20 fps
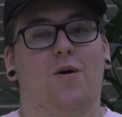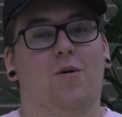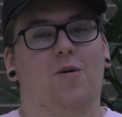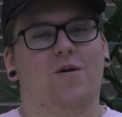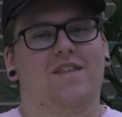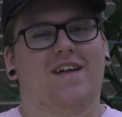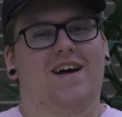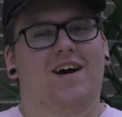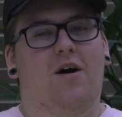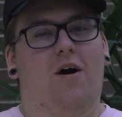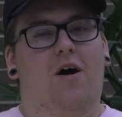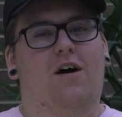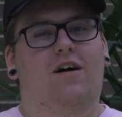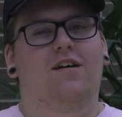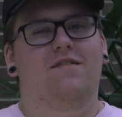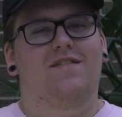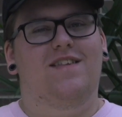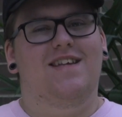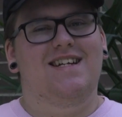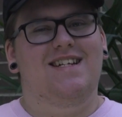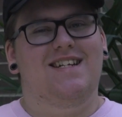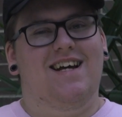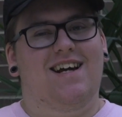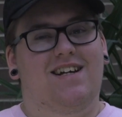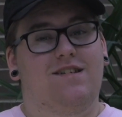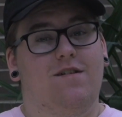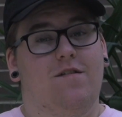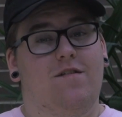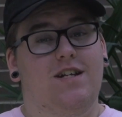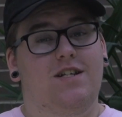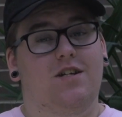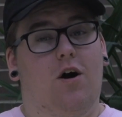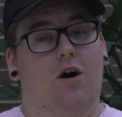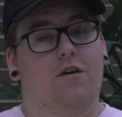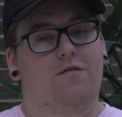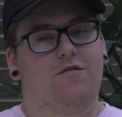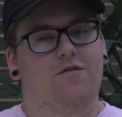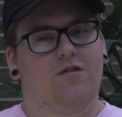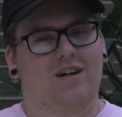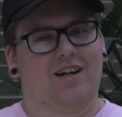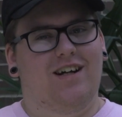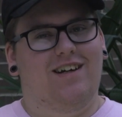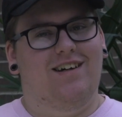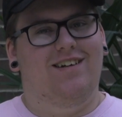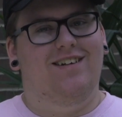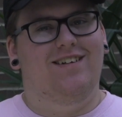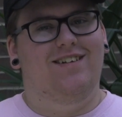Or that all of these activities are free.